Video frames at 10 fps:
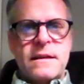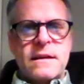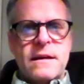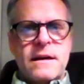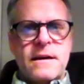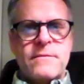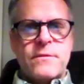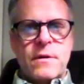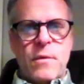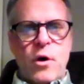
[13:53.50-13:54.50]

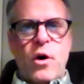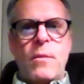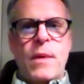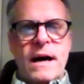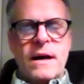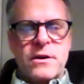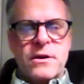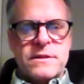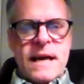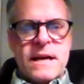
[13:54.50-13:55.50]
from all
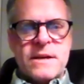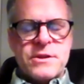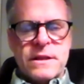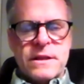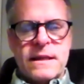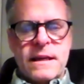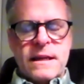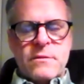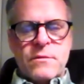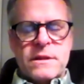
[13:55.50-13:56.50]
buyers nationally,
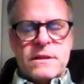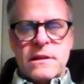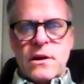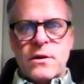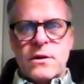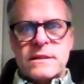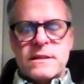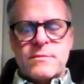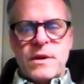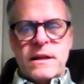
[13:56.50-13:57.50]
which is the lowest
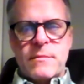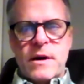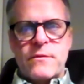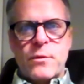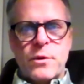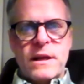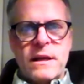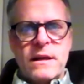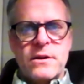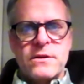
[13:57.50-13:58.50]
it's been in about 40
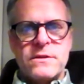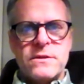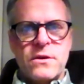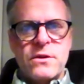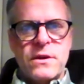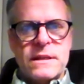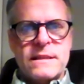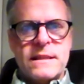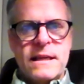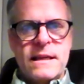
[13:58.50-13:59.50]
years. So you can
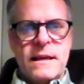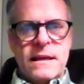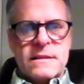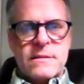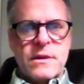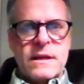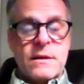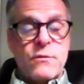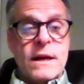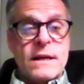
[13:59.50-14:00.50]
see some of the things
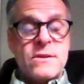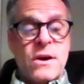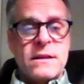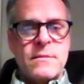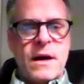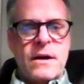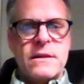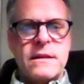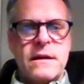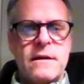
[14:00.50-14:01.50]
that Rex talked about
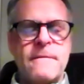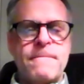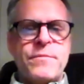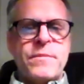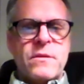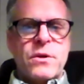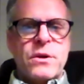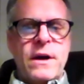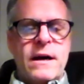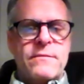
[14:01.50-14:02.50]
in there, where
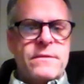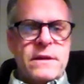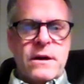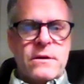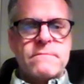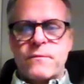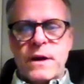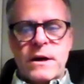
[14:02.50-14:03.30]
you have, very